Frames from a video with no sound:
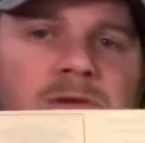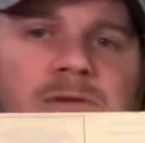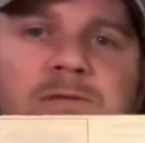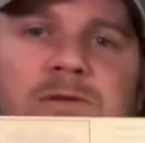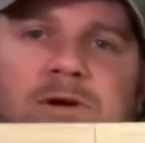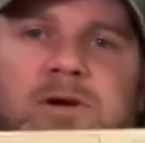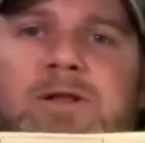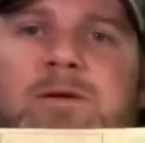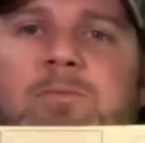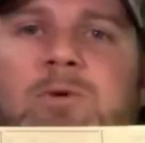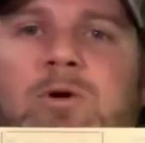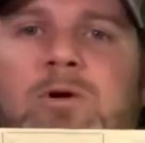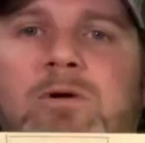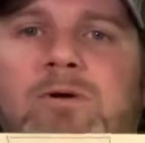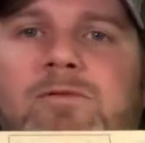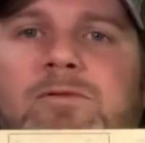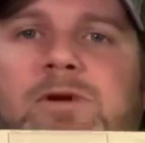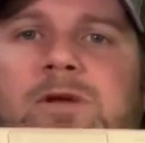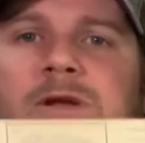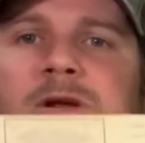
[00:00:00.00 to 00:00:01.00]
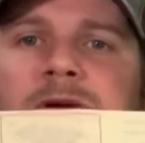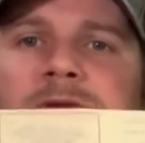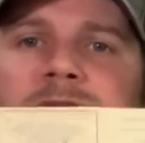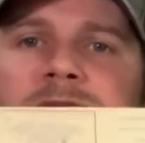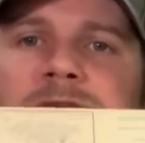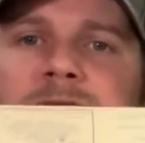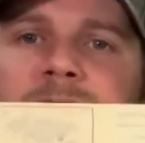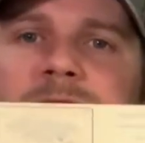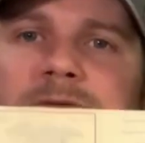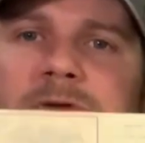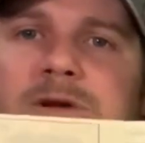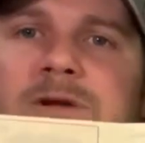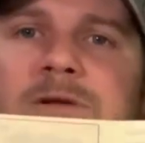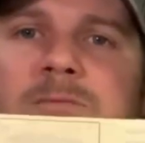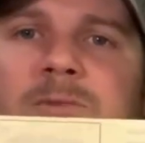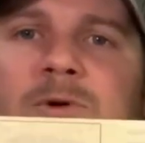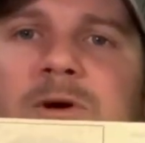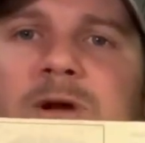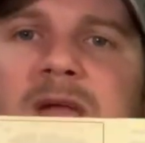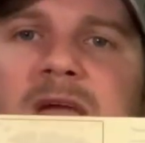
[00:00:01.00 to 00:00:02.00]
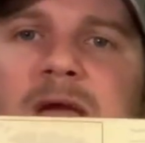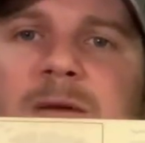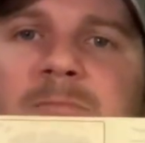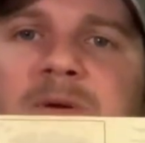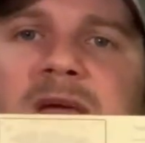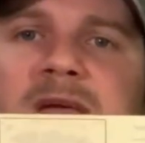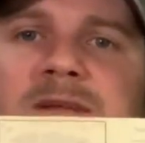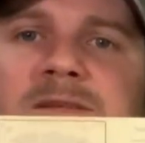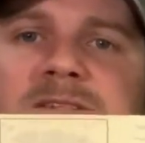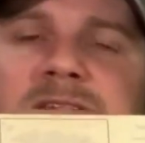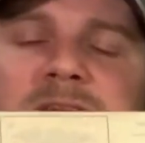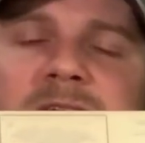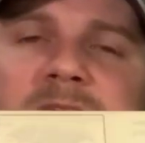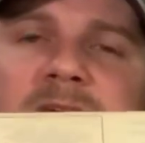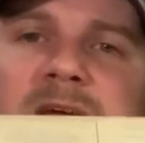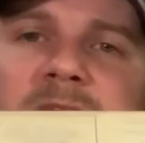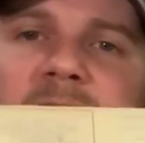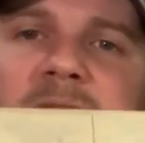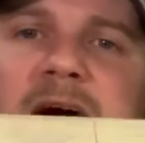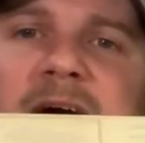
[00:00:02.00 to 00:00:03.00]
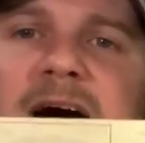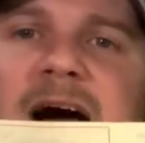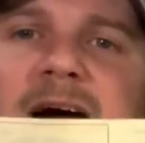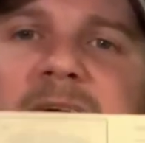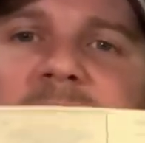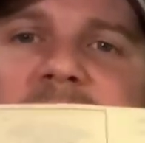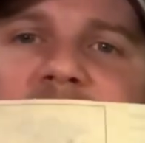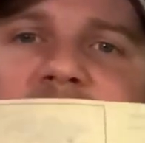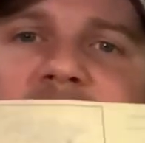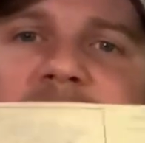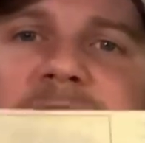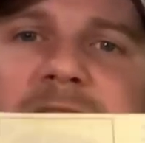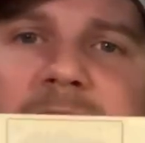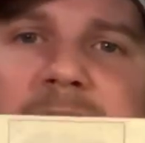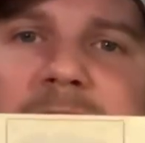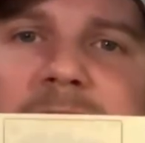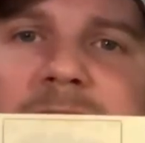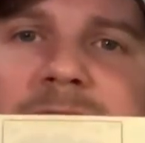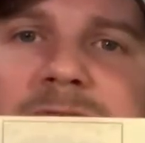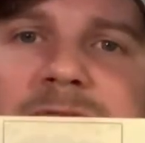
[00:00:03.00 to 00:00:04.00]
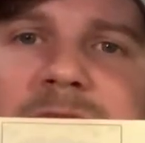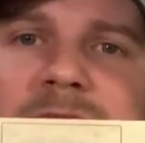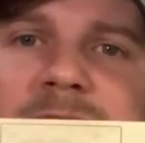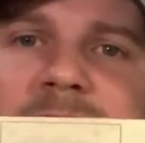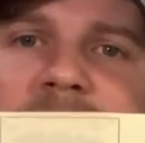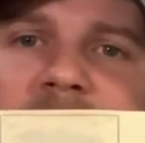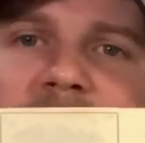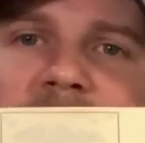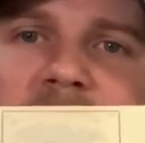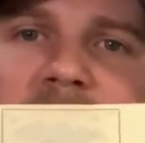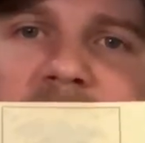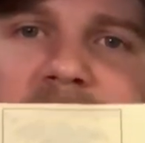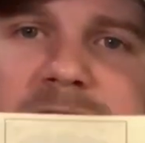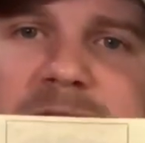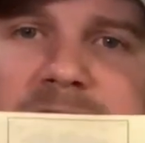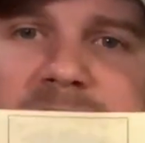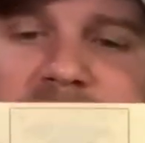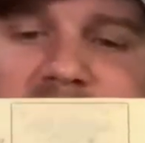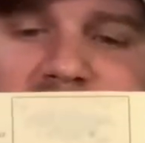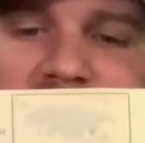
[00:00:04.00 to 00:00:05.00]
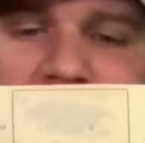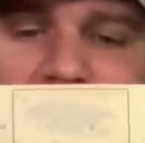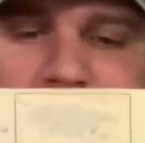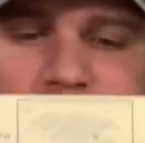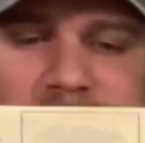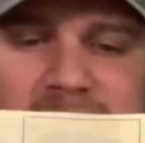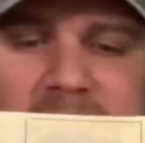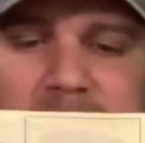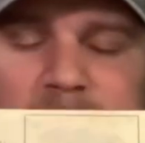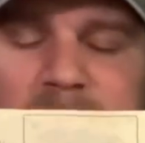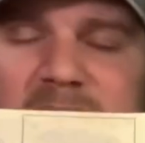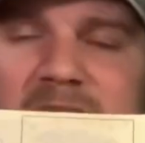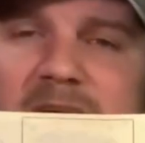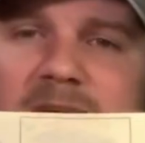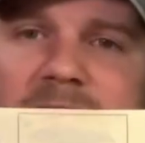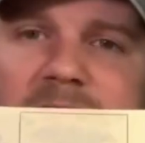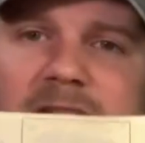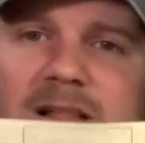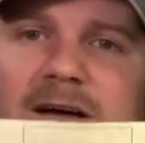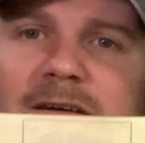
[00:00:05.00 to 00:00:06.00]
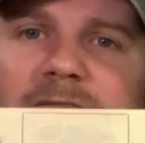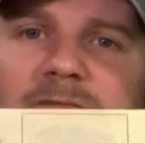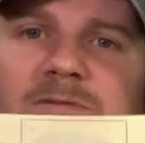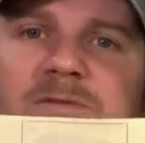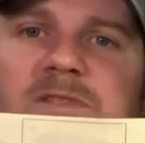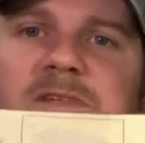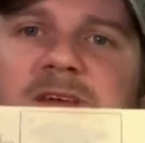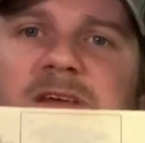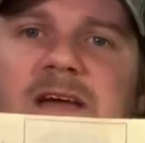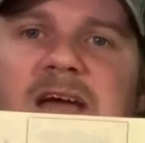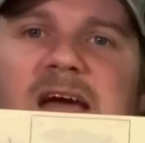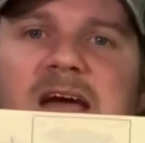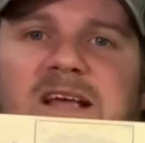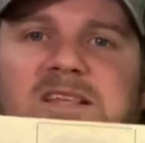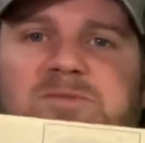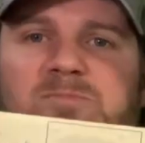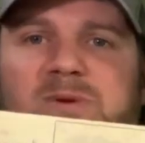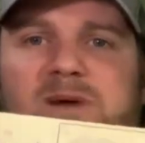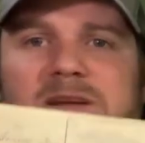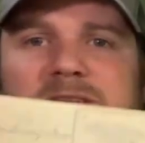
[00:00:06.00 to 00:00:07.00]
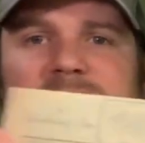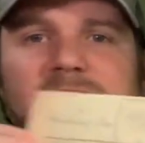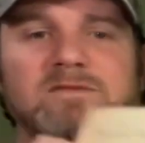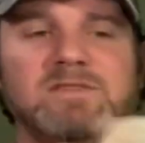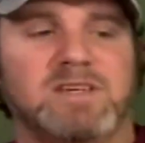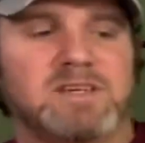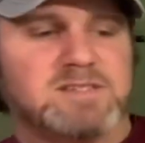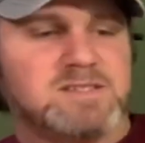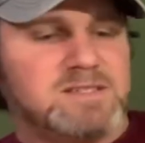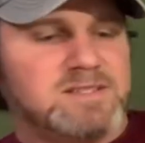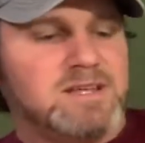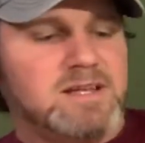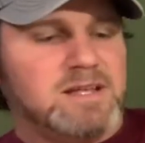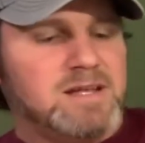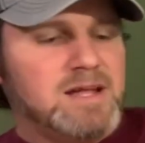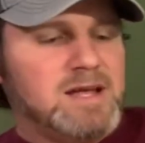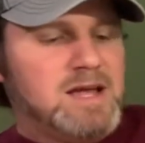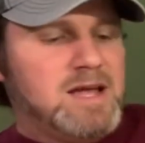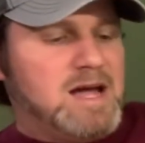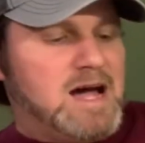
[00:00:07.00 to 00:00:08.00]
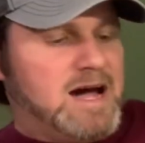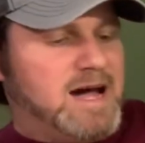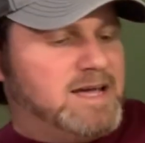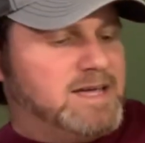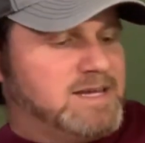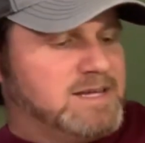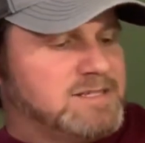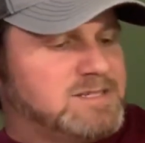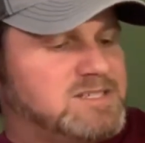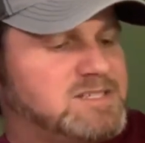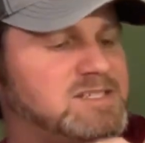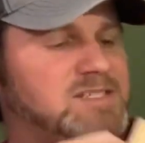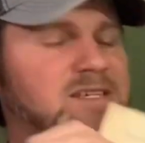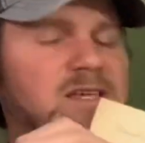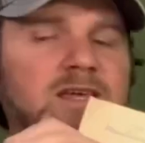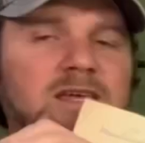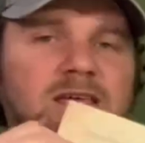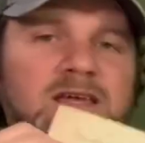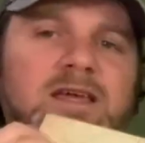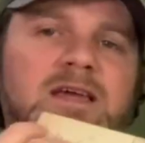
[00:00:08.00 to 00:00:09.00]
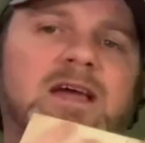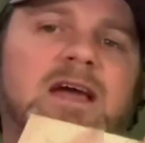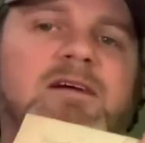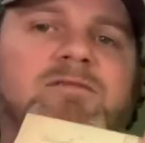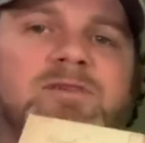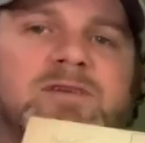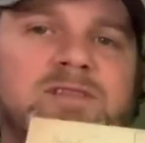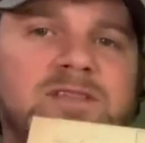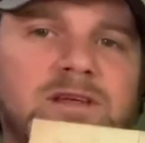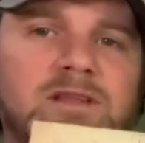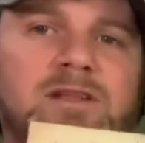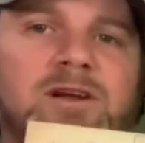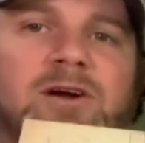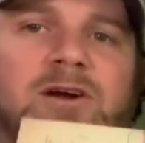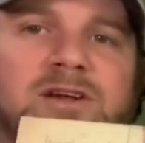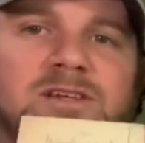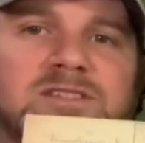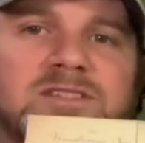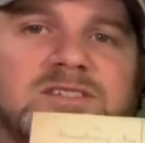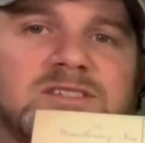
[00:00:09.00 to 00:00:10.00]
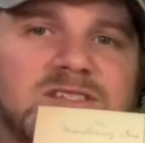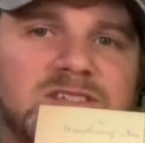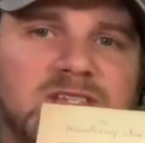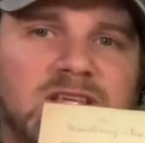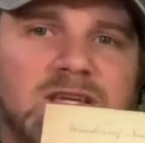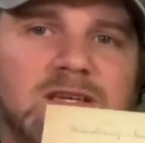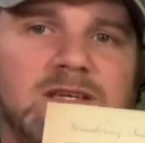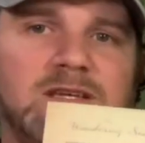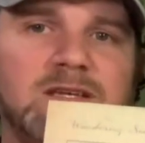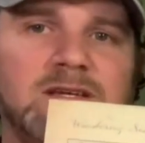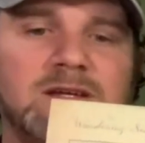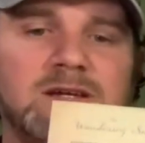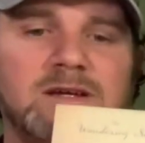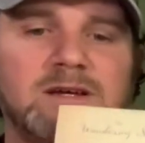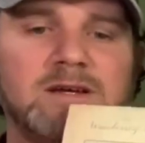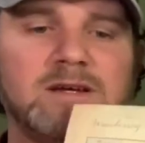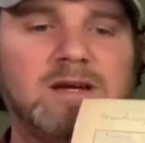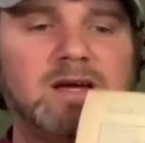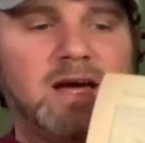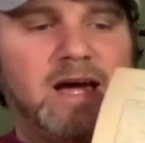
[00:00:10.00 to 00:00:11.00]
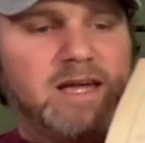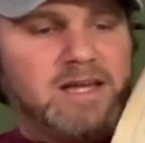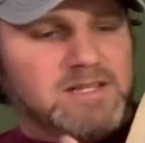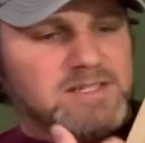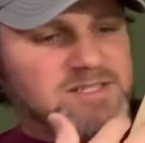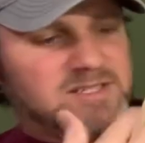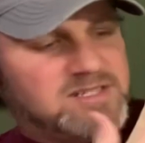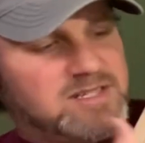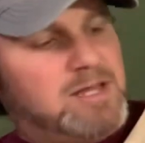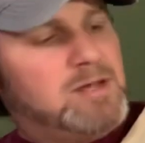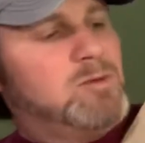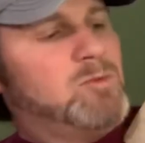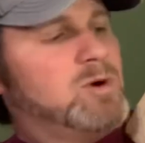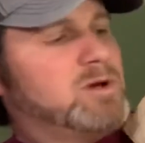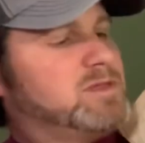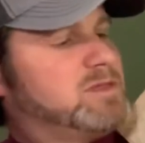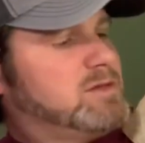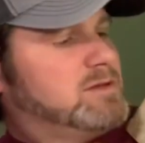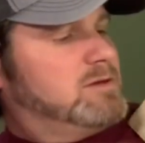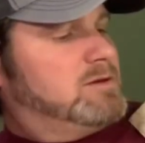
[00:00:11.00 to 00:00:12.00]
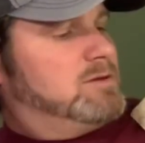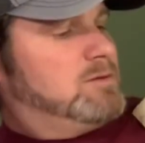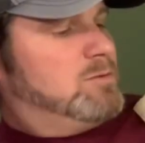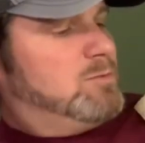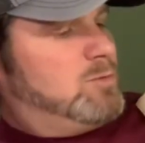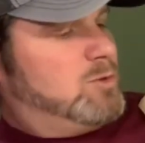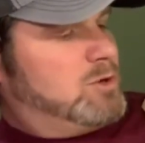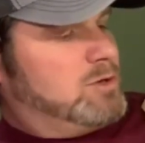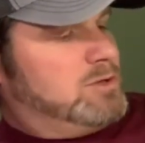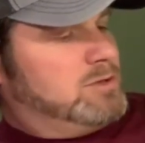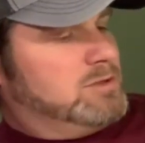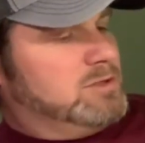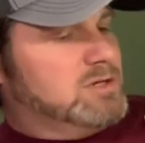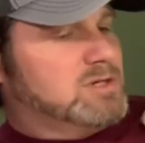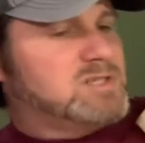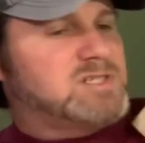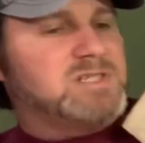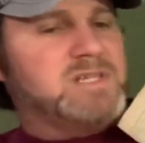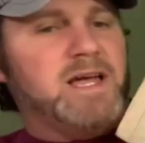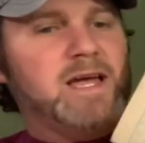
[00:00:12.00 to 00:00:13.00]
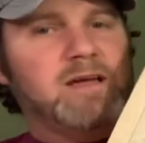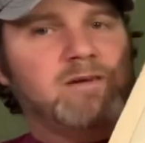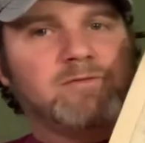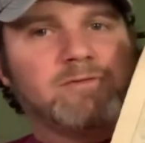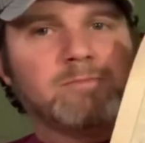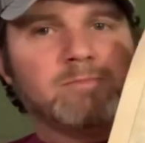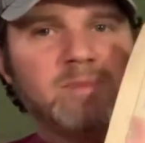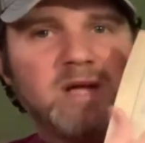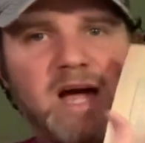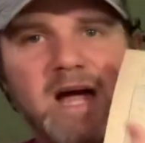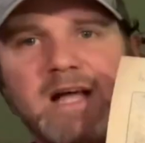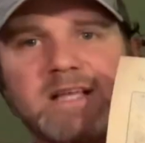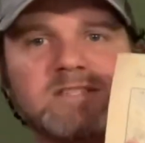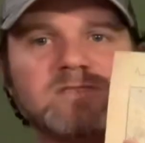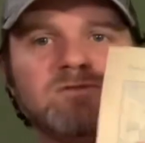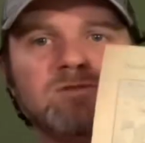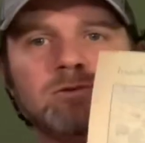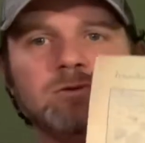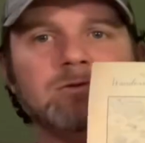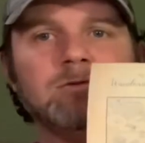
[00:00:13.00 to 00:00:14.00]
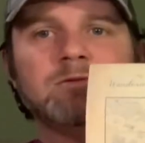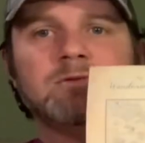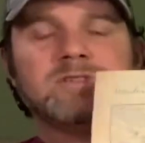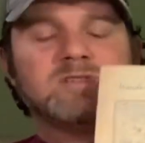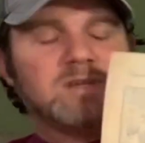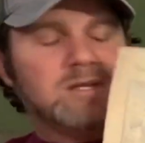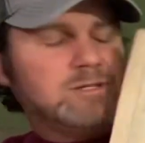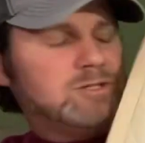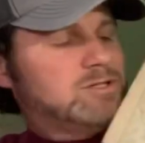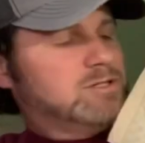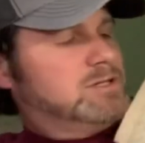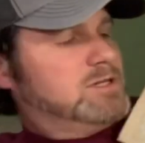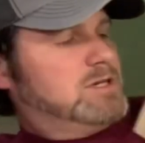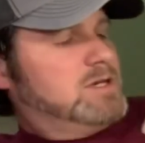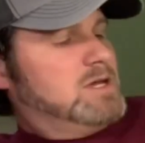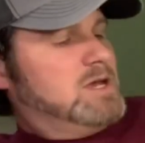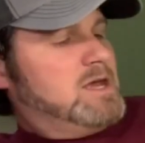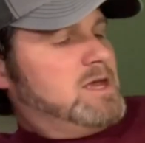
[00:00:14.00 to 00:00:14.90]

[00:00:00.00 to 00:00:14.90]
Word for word: 30 more over here to do 30 more campaigns. I love this map. I love the aspect of this that I can see everything there is to see. I can see what the world looks like from God's view, essentially,